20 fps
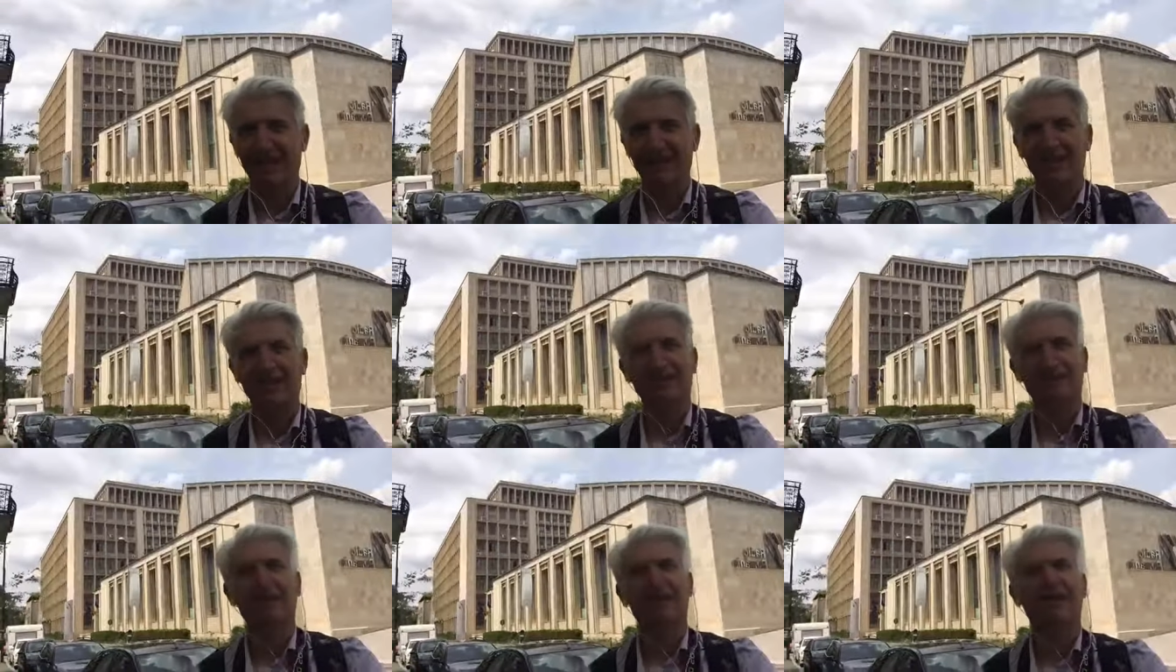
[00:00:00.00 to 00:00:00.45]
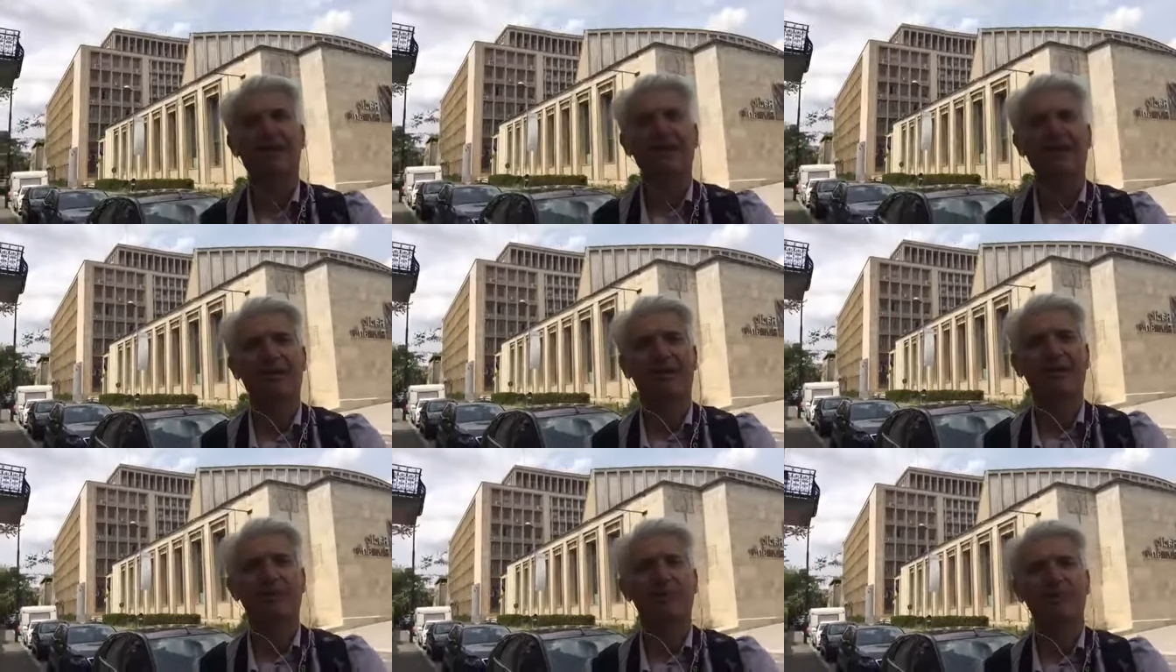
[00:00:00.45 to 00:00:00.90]
So I
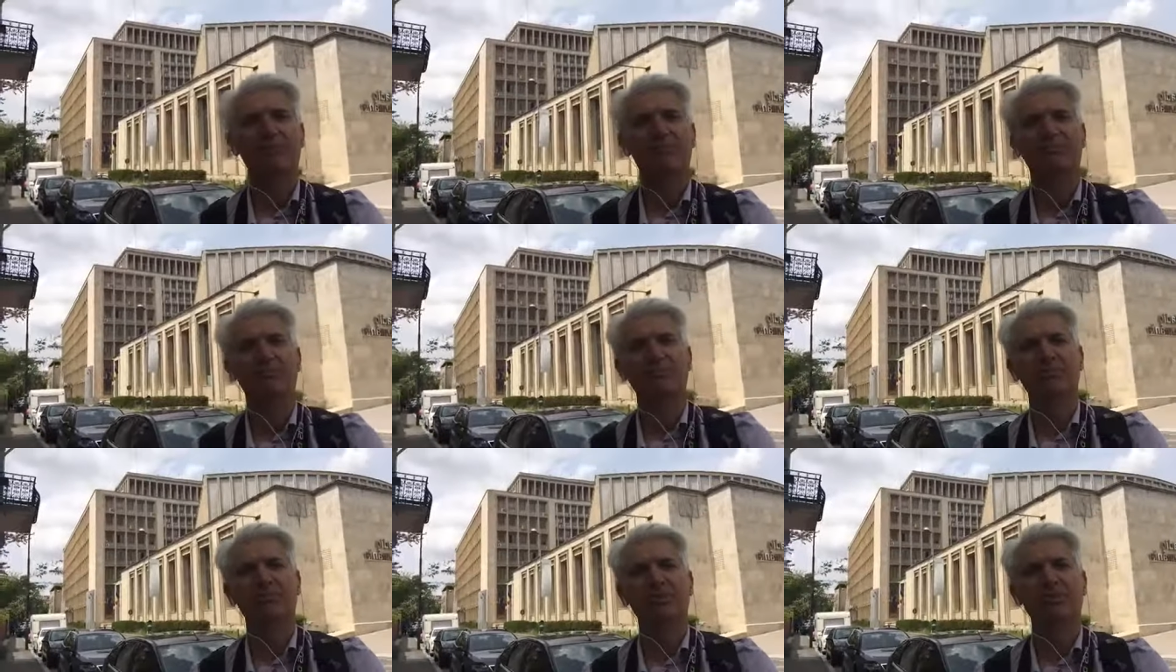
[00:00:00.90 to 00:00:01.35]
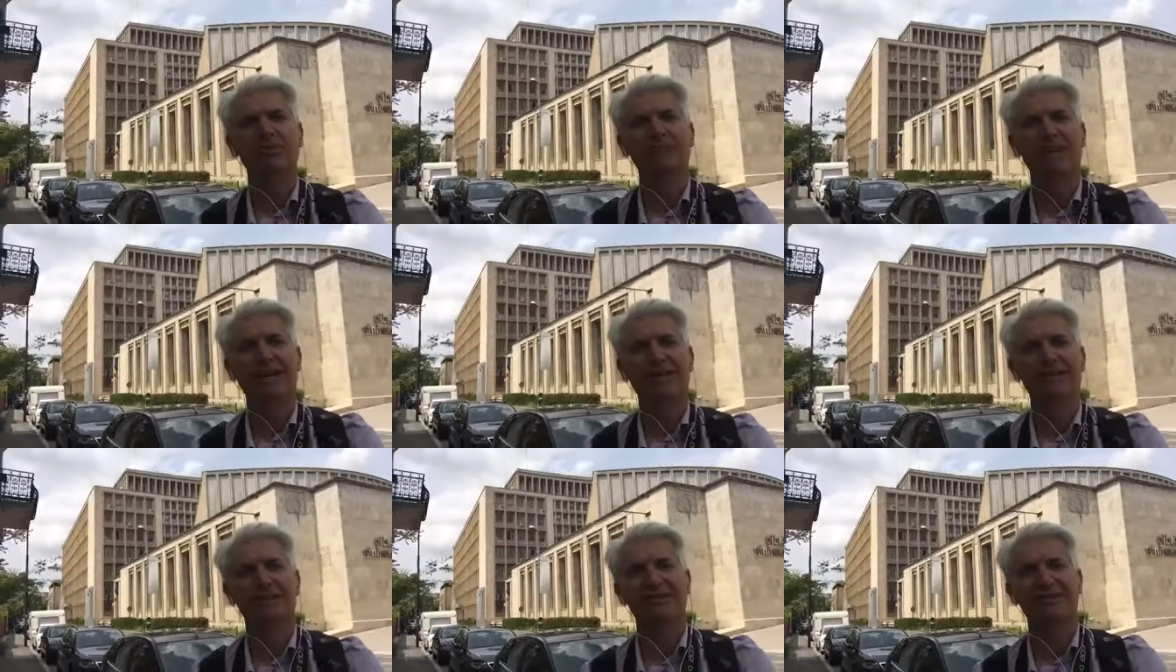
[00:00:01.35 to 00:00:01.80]
hope you
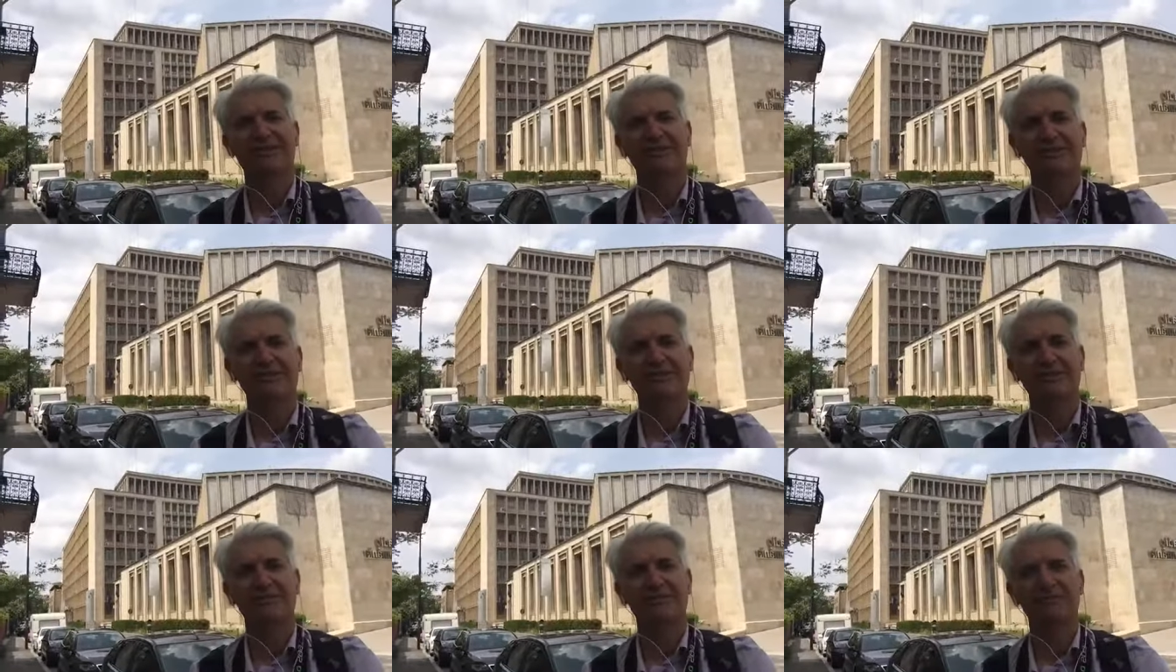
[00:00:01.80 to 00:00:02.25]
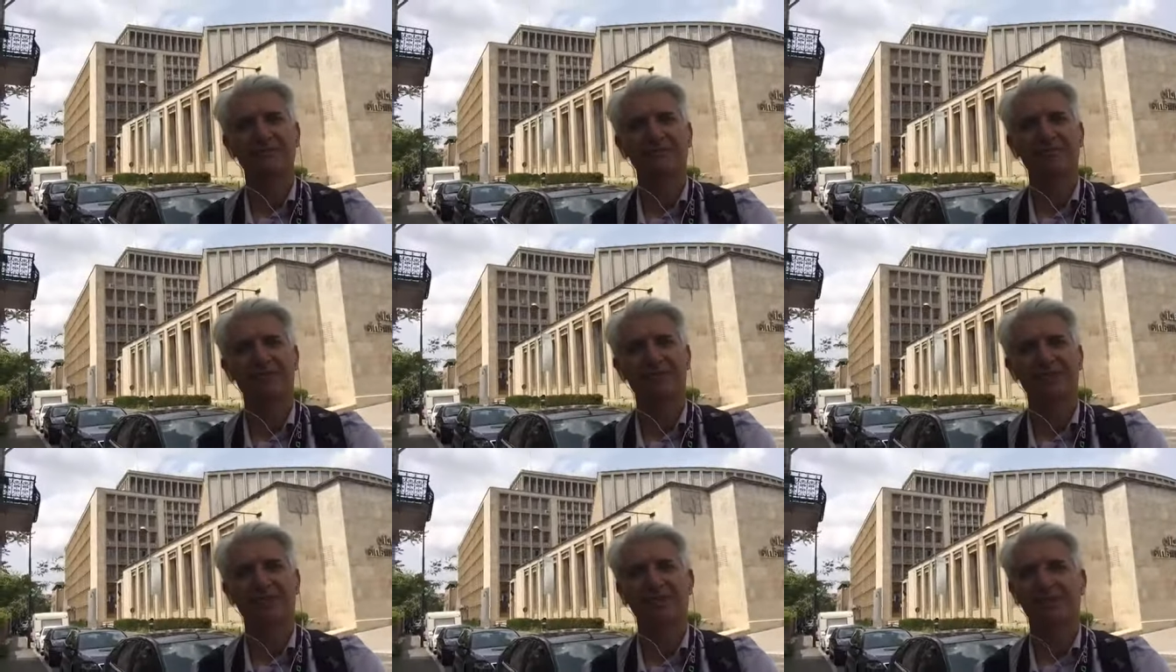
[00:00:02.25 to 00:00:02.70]
like this video,
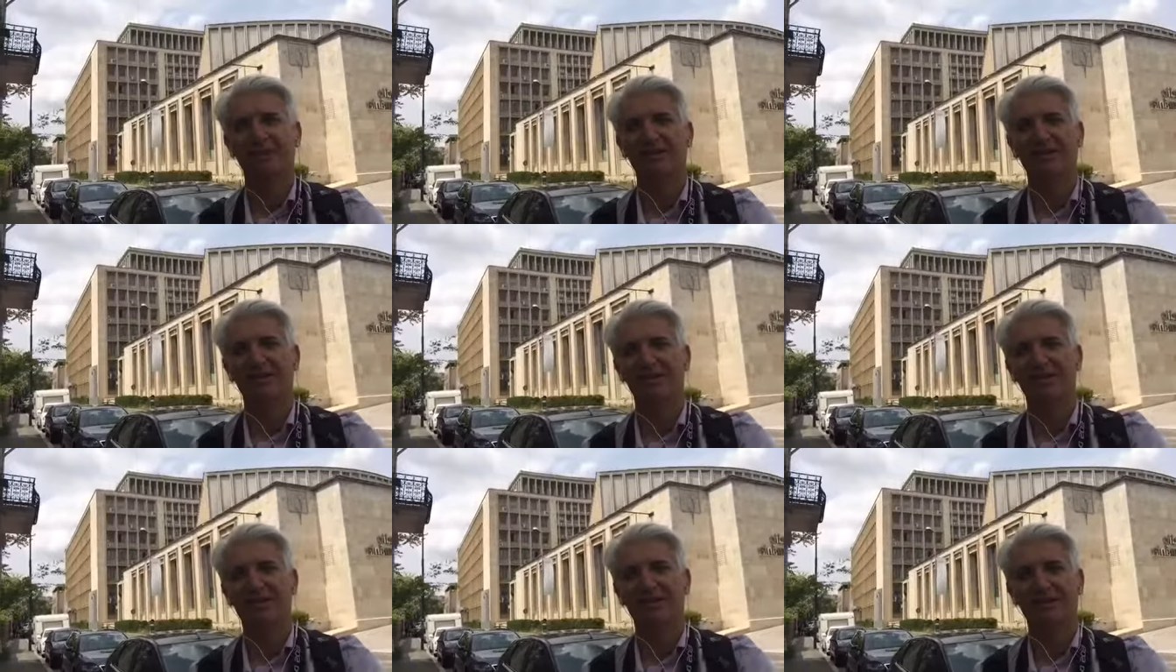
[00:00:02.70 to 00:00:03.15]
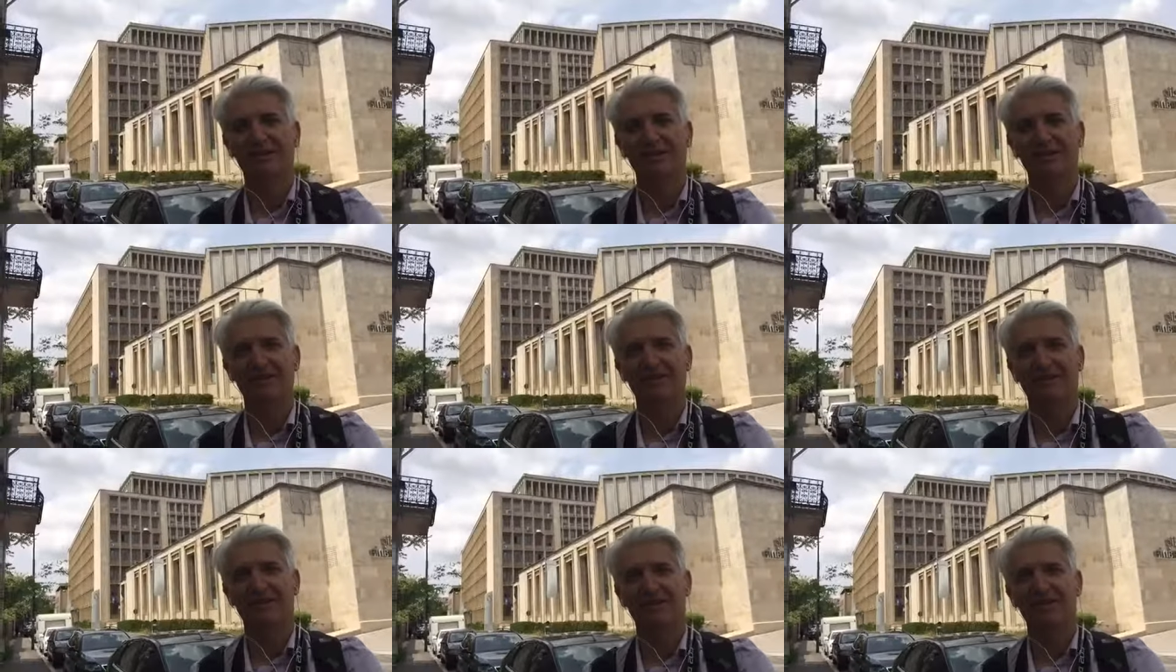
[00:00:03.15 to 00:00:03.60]
and we'll see
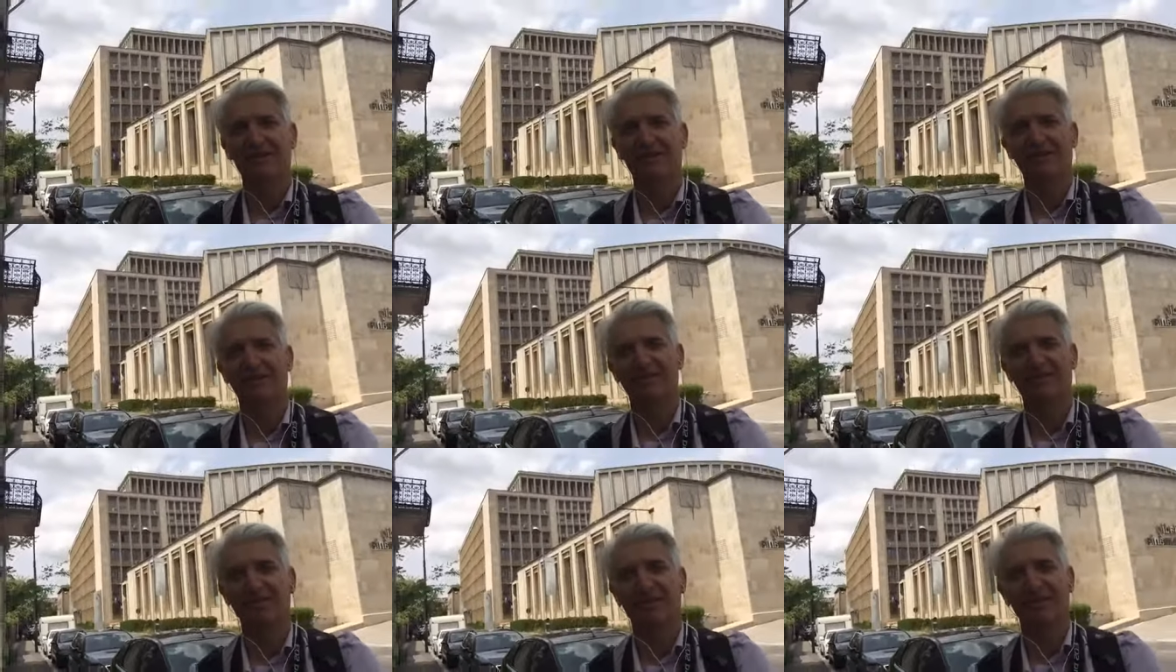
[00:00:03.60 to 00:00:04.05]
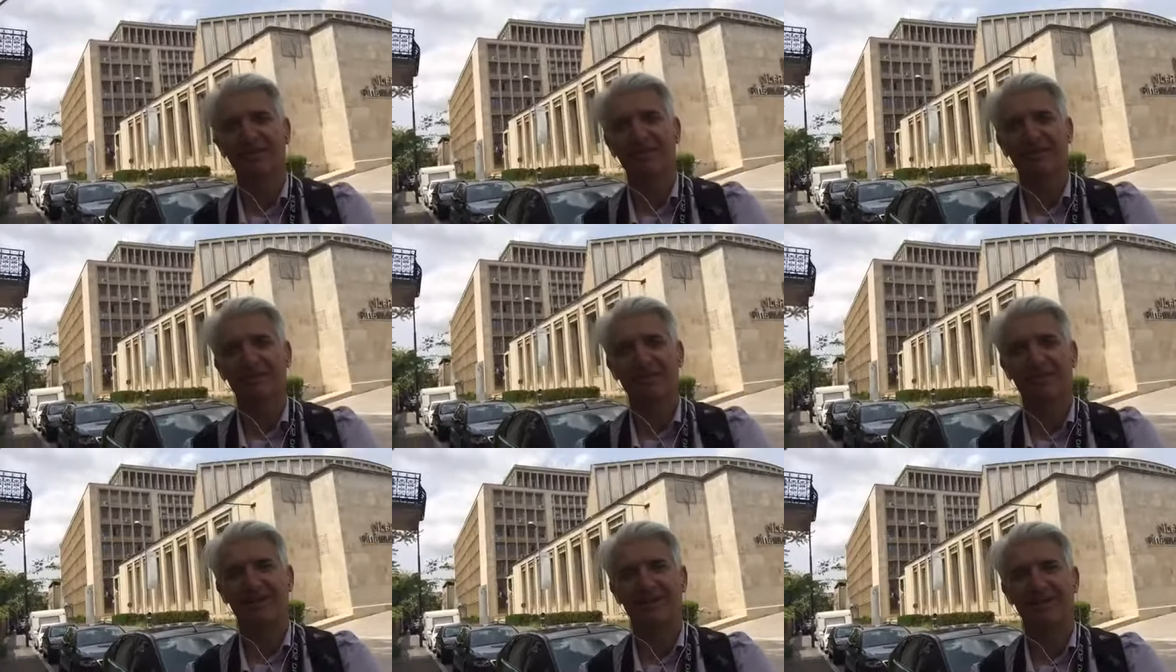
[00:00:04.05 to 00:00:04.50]
each other next time
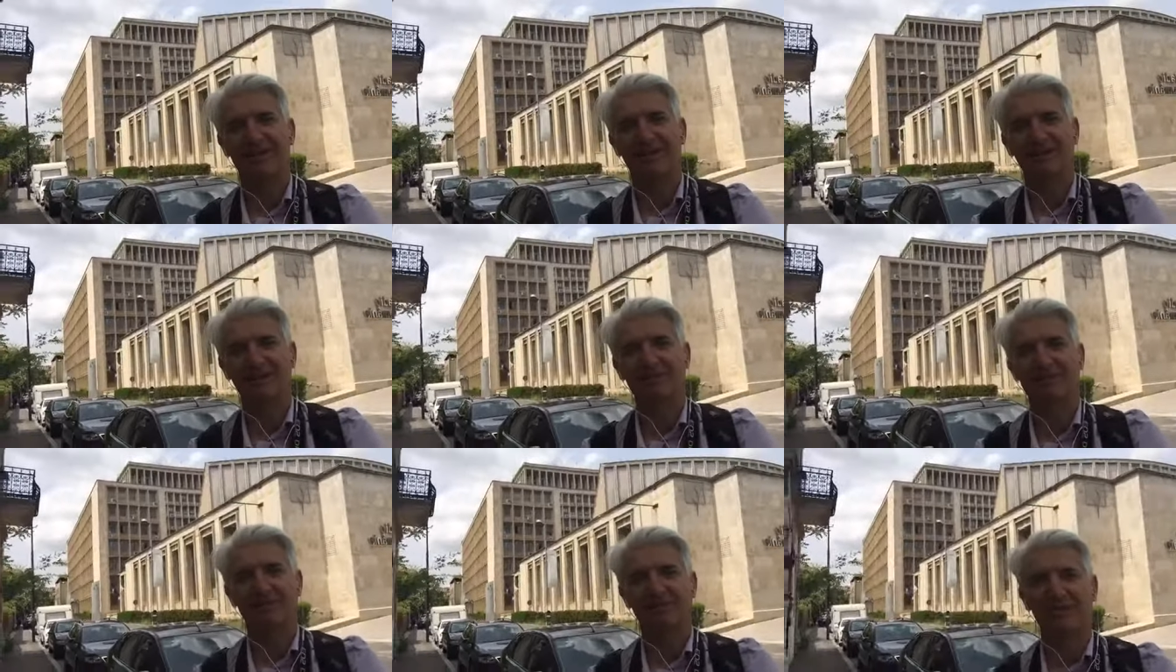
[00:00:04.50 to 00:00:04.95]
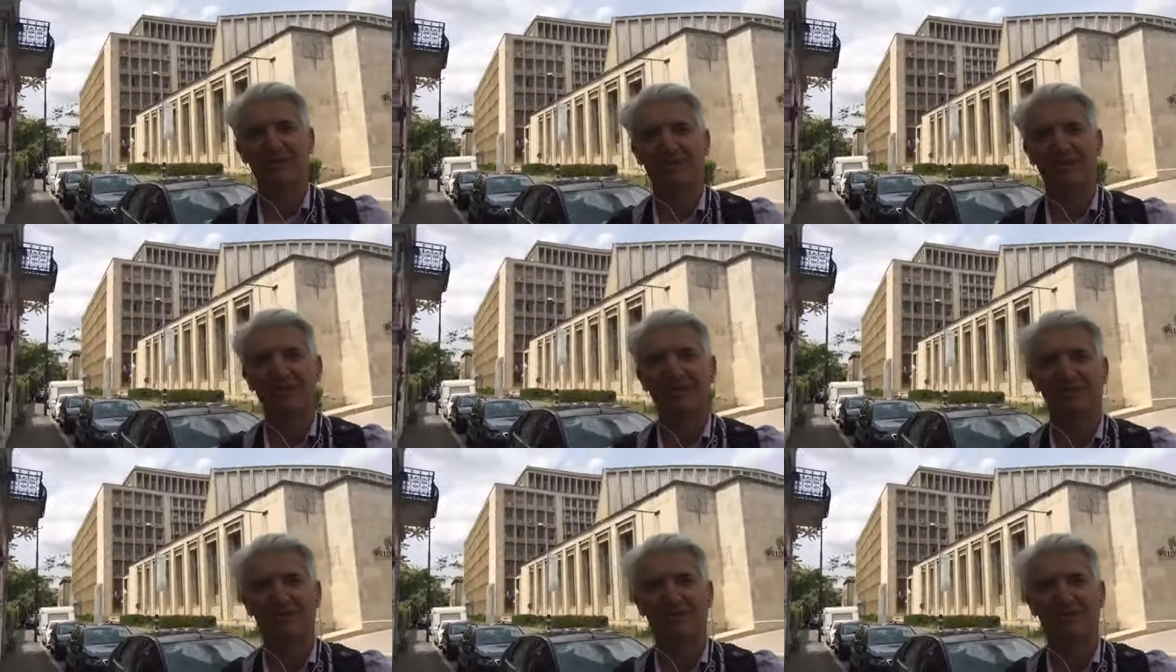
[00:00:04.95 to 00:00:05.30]
at the next podcast.